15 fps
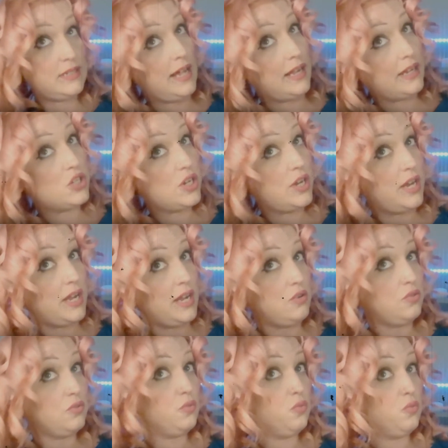section
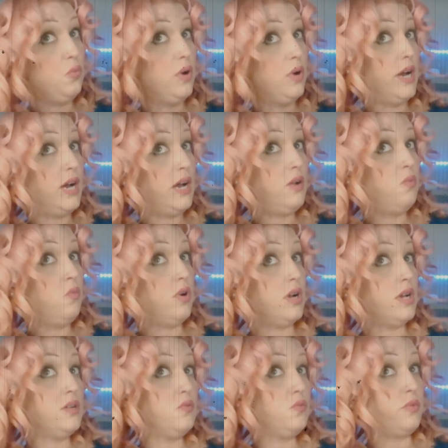out what I
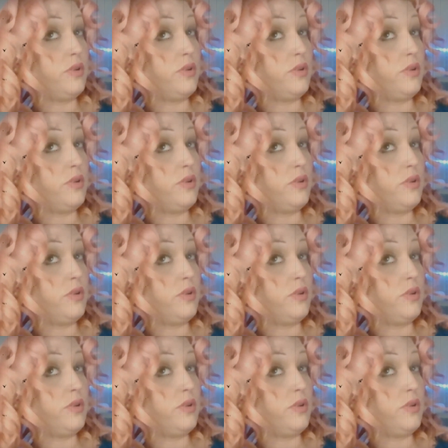want,